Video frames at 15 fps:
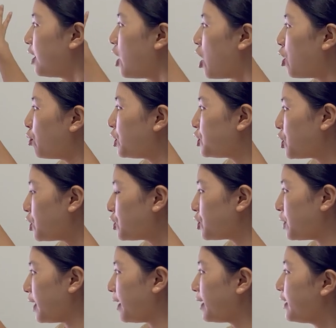
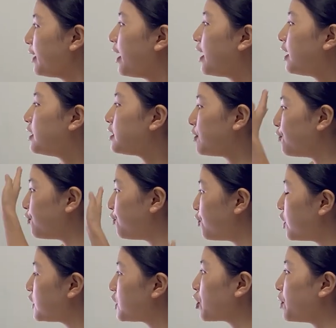horizontally and
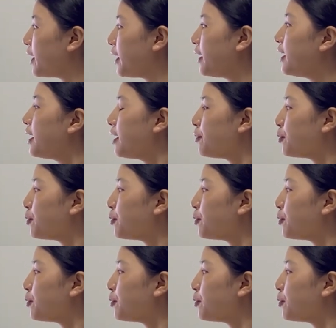vertically,